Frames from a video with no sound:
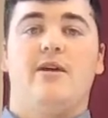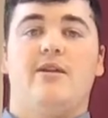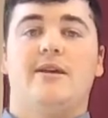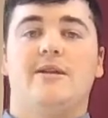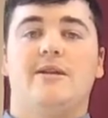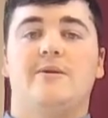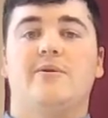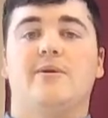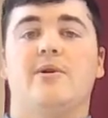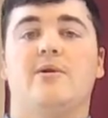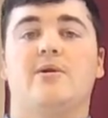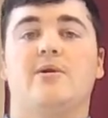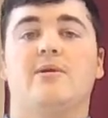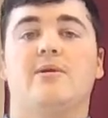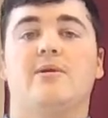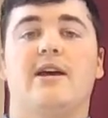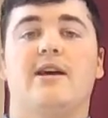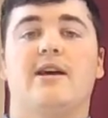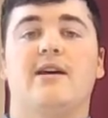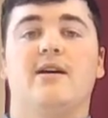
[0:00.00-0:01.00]
This would look
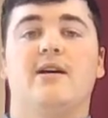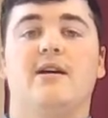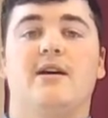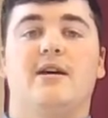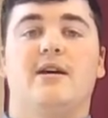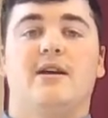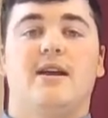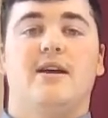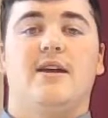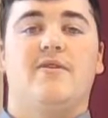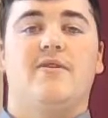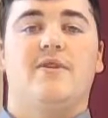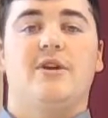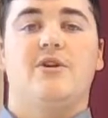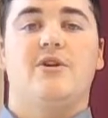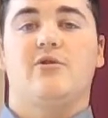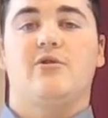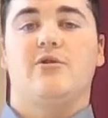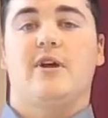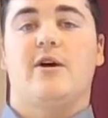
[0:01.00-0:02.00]
like giving the
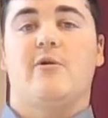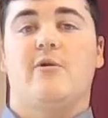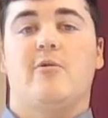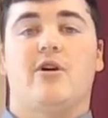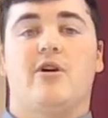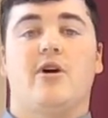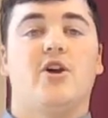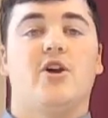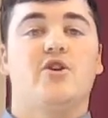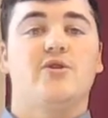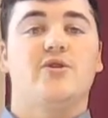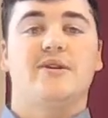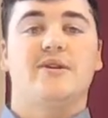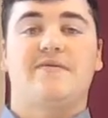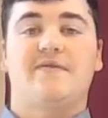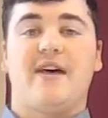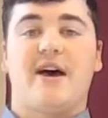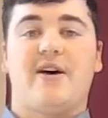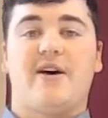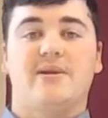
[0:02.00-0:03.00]
neural network hundreds of
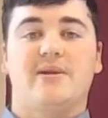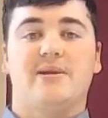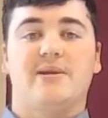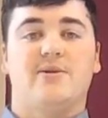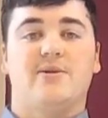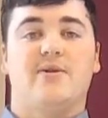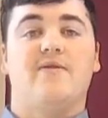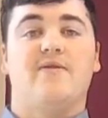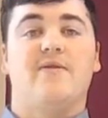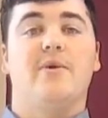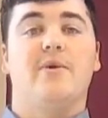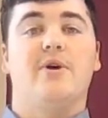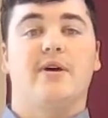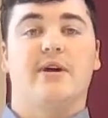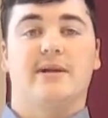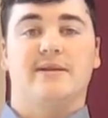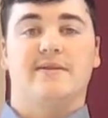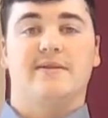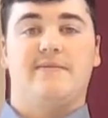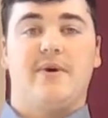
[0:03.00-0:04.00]
thousands or even
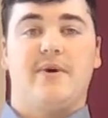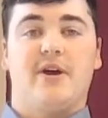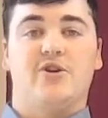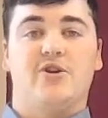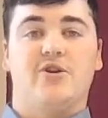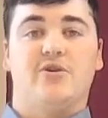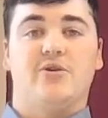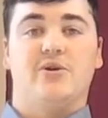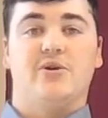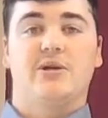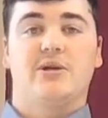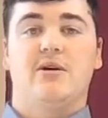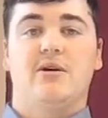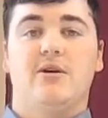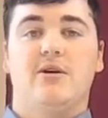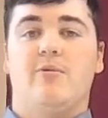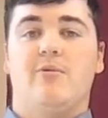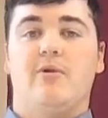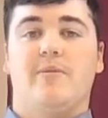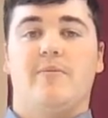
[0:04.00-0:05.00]
millions of pictures
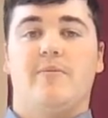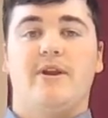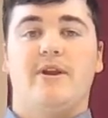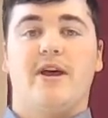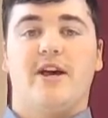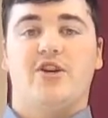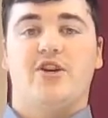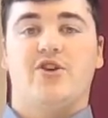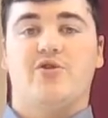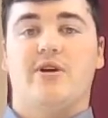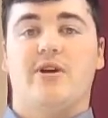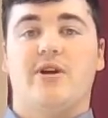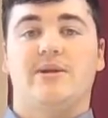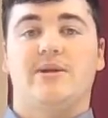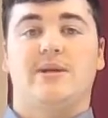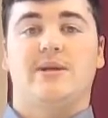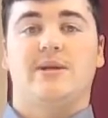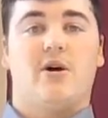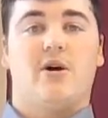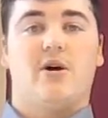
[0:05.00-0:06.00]
with
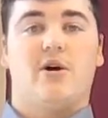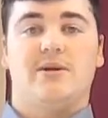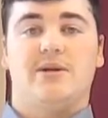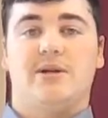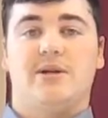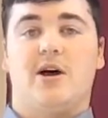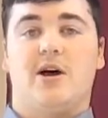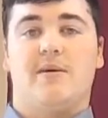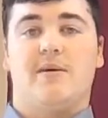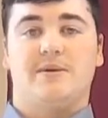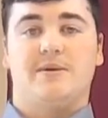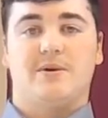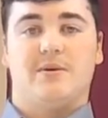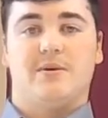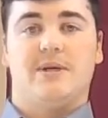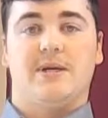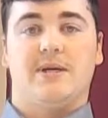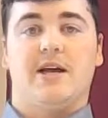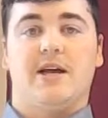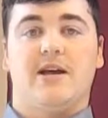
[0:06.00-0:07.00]
pedestrians and cars and
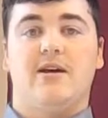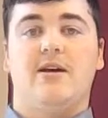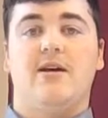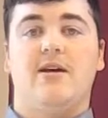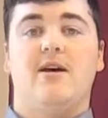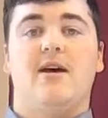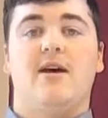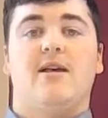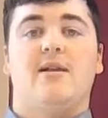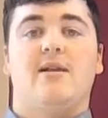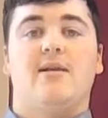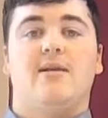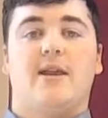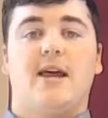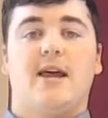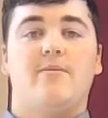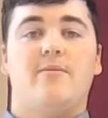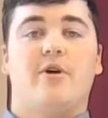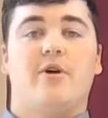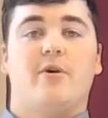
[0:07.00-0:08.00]
obstacles in it,
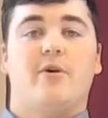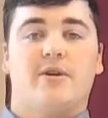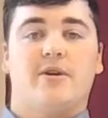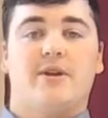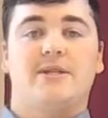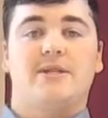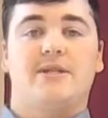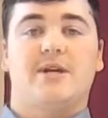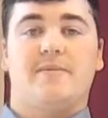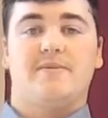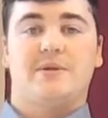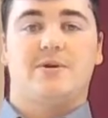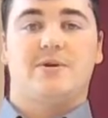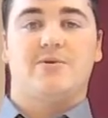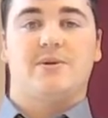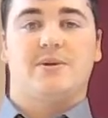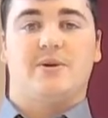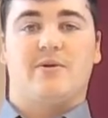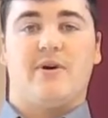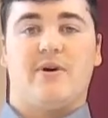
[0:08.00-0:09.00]
labeling where these
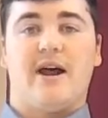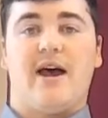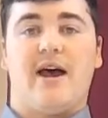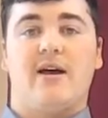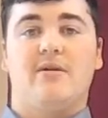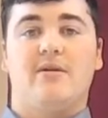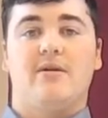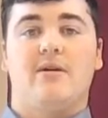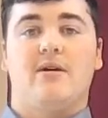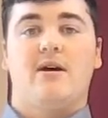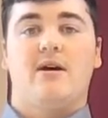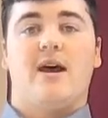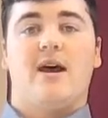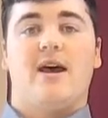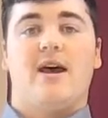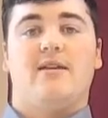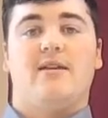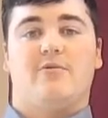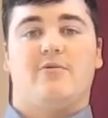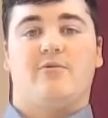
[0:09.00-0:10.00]
obstacles are at,
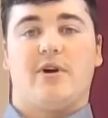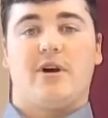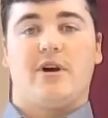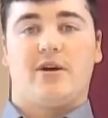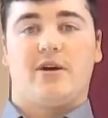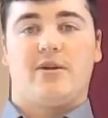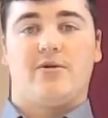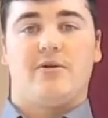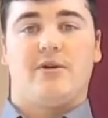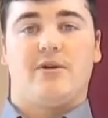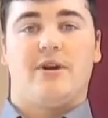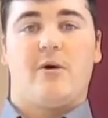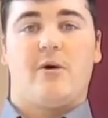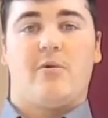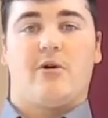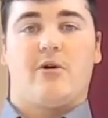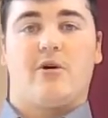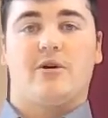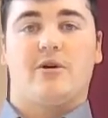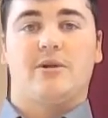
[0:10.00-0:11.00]
and then running it through the
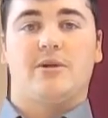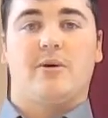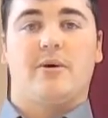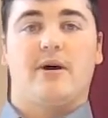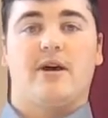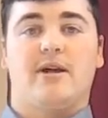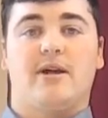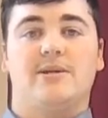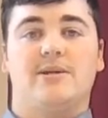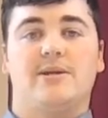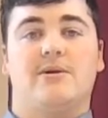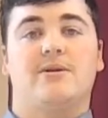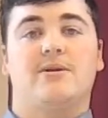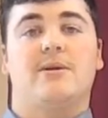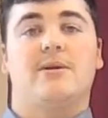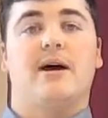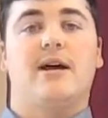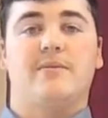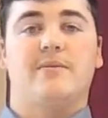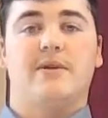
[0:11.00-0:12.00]
network so it can start to
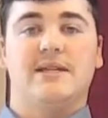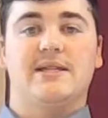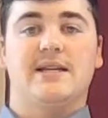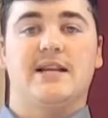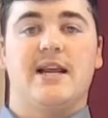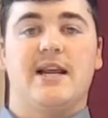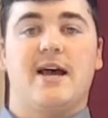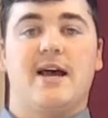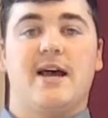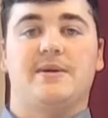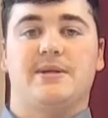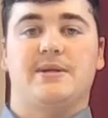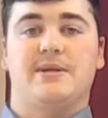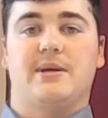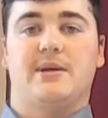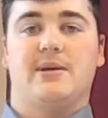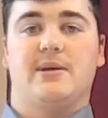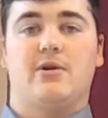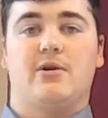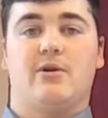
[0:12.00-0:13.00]
light up these synapses
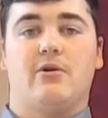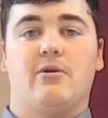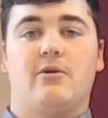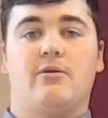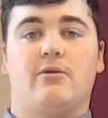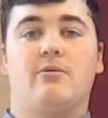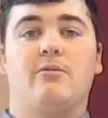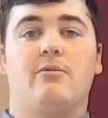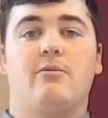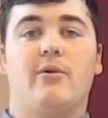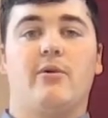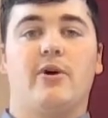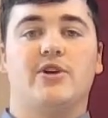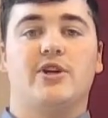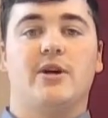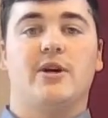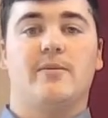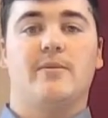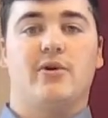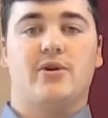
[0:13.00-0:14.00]
and learn which
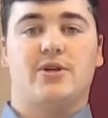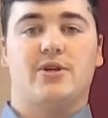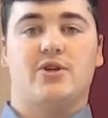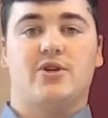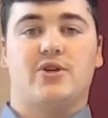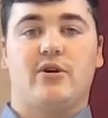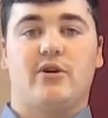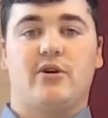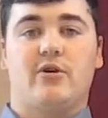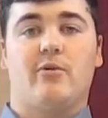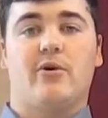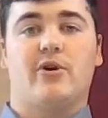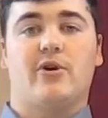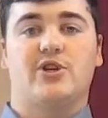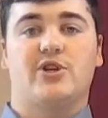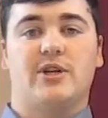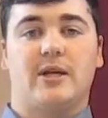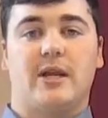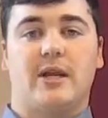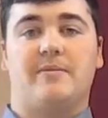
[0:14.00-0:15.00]
inputs trigger
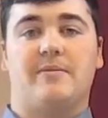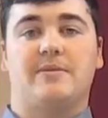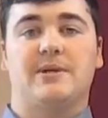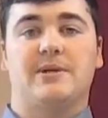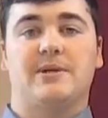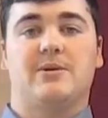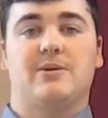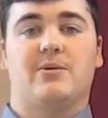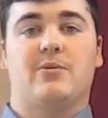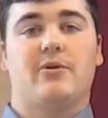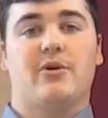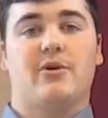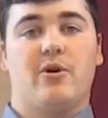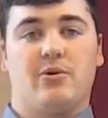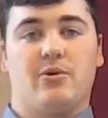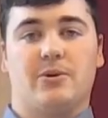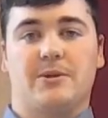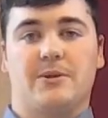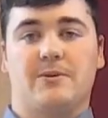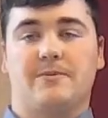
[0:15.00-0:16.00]
which synapses or
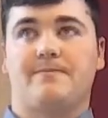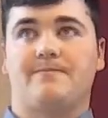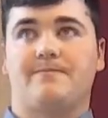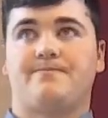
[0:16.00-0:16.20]
nodes.